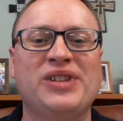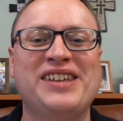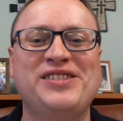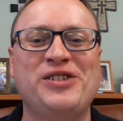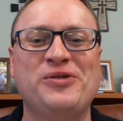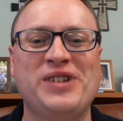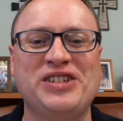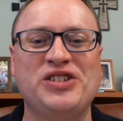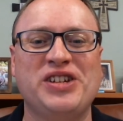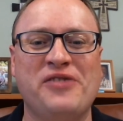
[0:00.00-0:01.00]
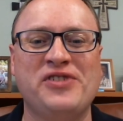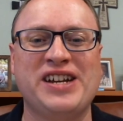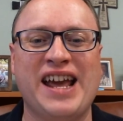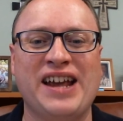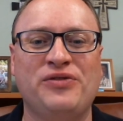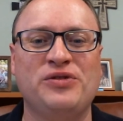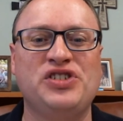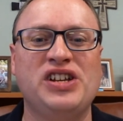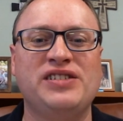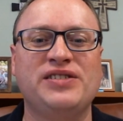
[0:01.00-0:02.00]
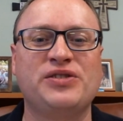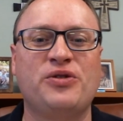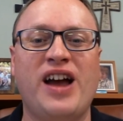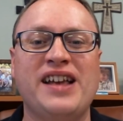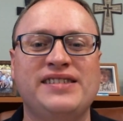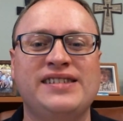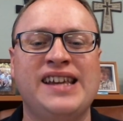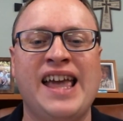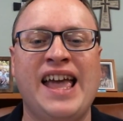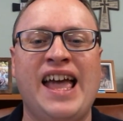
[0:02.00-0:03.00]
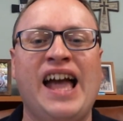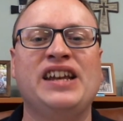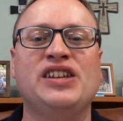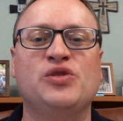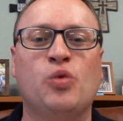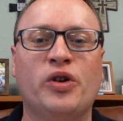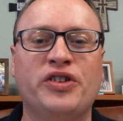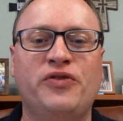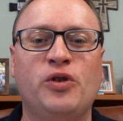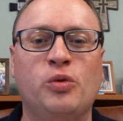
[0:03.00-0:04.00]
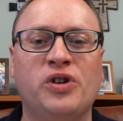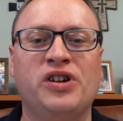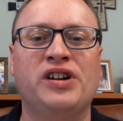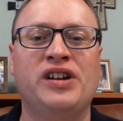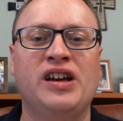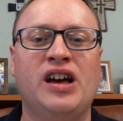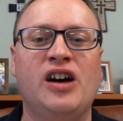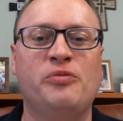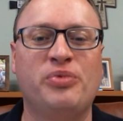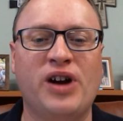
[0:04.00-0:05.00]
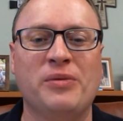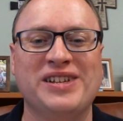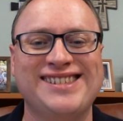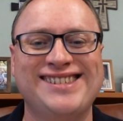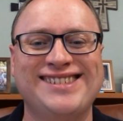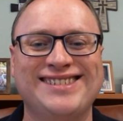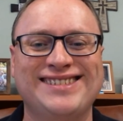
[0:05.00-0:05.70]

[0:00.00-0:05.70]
bless you each and every day through Jesus Christ and his wonderful word of promise.